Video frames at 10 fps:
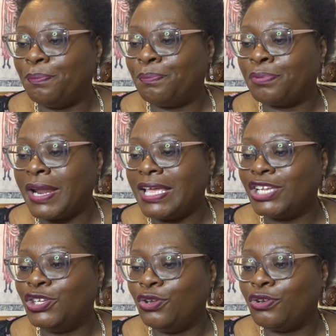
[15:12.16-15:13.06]
Break
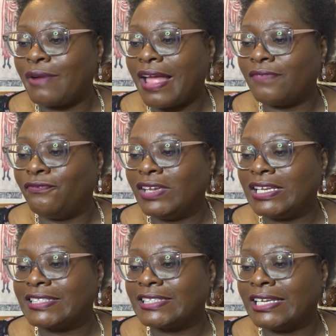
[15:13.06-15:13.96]
new ground
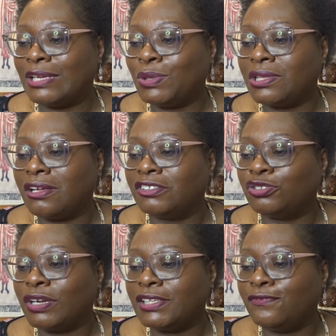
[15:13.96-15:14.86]
fearlessly with our
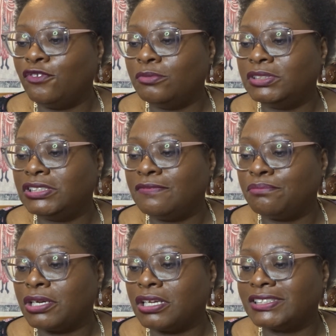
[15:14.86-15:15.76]
transformative
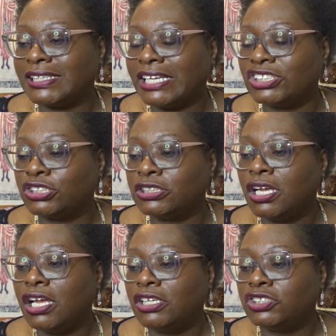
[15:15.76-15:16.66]
product selection.
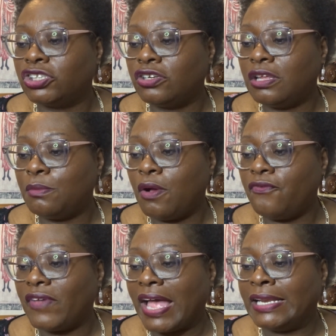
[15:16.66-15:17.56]
Show them
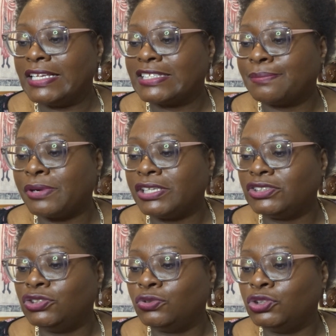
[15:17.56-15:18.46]
off and
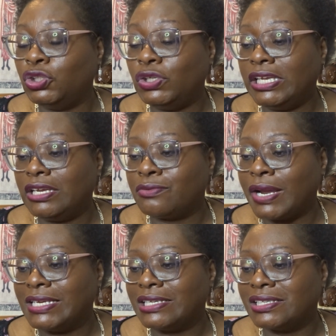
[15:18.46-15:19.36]
express your unique
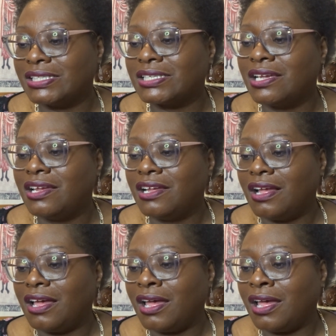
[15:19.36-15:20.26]
radiance.
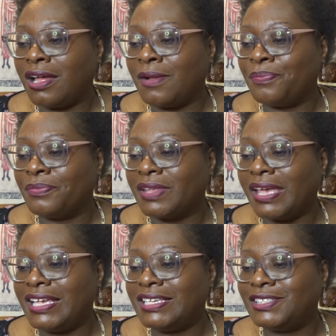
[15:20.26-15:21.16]

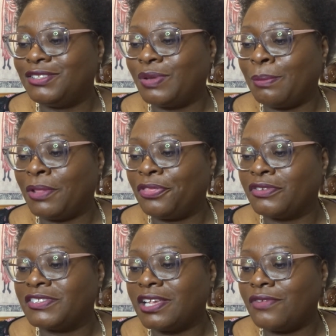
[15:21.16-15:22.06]
Here's to a month
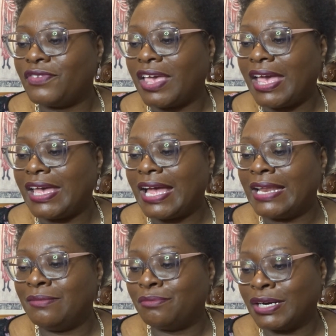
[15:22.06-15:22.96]
of self-care
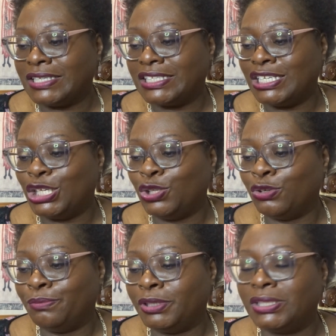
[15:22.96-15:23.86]
and embracing your
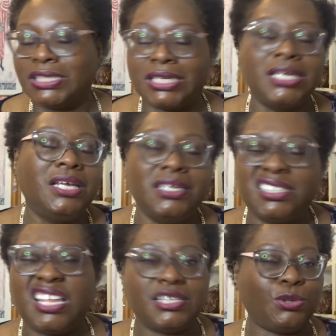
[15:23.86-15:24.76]
beauty.
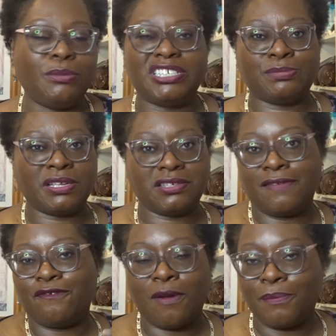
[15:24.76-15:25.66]
So that's what I'm
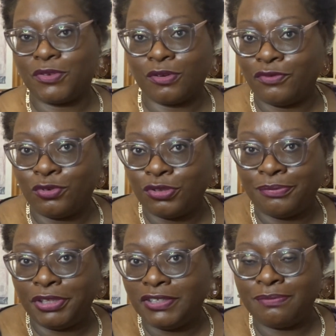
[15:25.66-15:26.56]
expecting from sort of all the
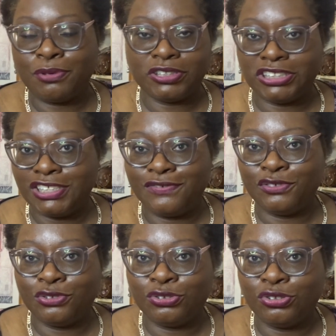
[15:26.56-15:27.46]
beauty boxes
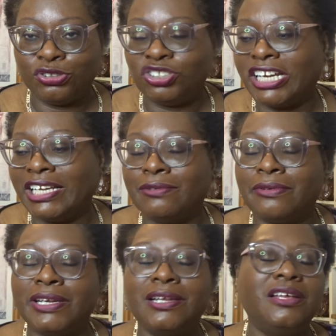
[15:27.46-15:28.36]
for
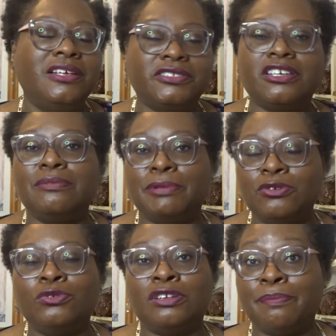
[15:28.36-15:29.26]
January. It's going to be
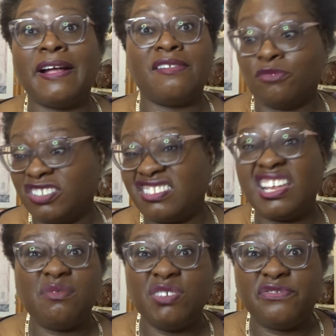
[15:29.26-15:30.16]
all about, what they
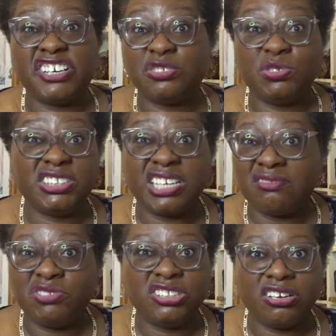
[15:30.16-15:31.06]
say, refresh,
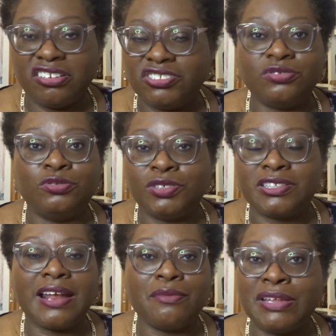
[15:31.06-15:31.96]
reset, recharge, all of
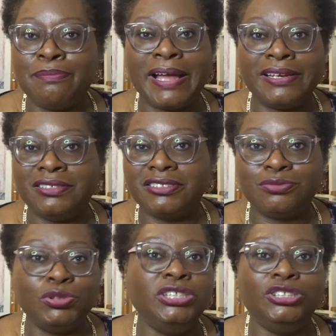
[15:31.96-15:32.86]
that,
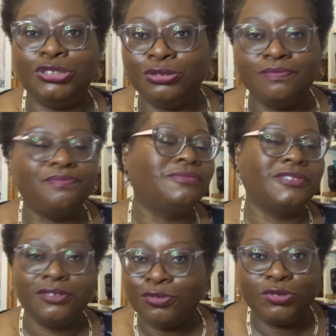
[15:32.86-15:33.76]
rebalance, renew,
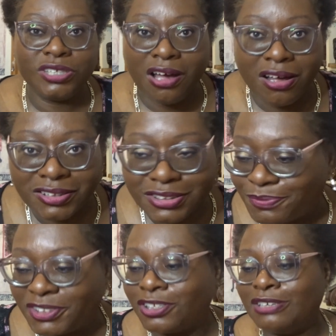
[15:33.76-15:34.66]
all the R's.
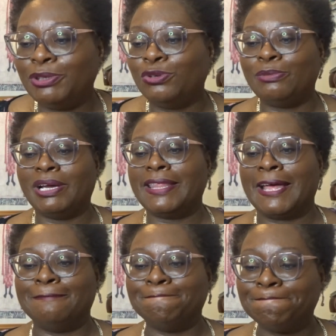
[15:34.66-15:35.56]
It's going to be all about that.